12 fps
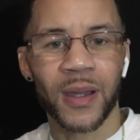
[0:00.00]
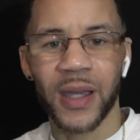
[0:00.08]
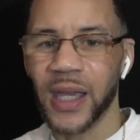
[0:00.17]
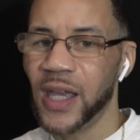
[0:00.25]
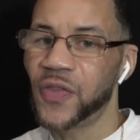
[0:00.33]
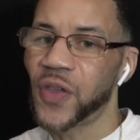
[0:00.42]

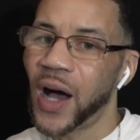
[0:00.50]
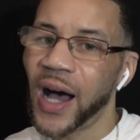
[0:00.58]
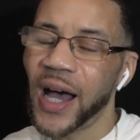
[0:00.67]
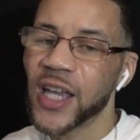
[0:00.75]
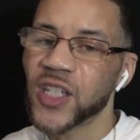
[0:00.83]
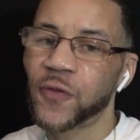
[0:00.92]
in the
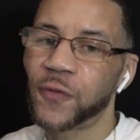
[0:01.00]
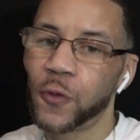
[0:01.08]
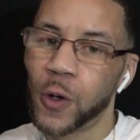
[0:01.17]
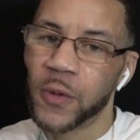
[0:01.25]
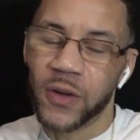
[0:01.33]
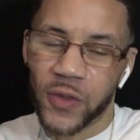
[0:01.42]
highest
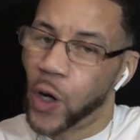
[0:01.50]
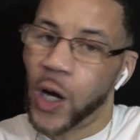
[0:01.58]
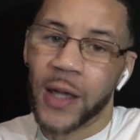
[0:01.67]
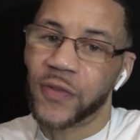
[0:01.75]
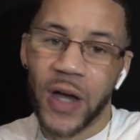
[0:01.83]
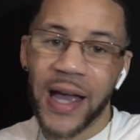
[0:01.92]
form, the
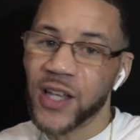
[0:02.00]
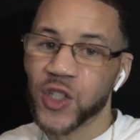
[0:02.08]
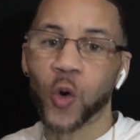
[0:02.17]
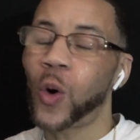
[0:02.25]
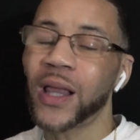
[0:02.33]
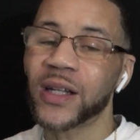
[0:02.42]
highest
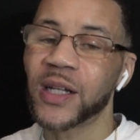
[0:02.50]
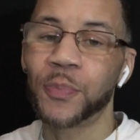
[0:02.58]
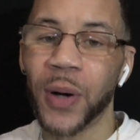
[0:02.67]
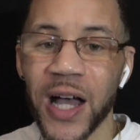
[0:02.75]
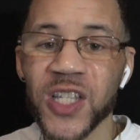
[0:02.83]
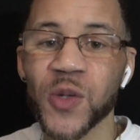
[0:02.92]
quality
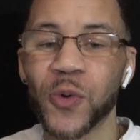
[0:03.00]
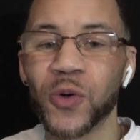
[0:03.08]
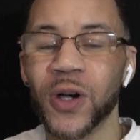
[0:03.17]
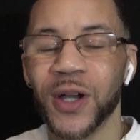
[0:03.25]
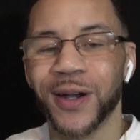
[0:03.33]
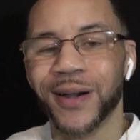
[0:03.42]

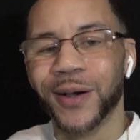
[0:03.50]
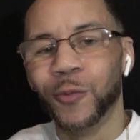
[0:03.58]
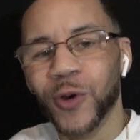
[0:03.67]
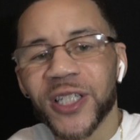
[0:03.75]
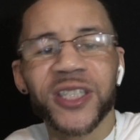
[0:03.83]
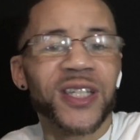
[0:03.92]
possible,
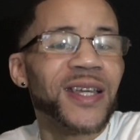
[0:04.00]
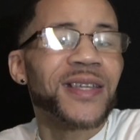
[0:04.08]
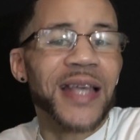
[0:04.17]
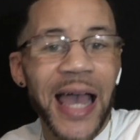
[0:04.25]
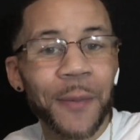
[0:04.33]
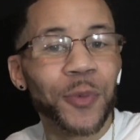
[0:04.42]
which
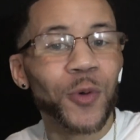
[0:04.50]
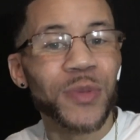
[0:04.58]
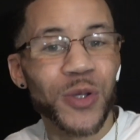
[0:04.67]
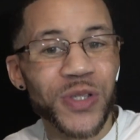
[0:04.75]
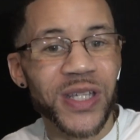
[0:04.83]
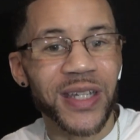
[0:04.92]
is Apple
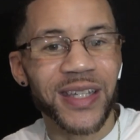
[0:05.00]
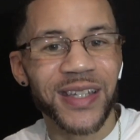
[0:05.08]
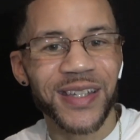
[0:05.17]
Music.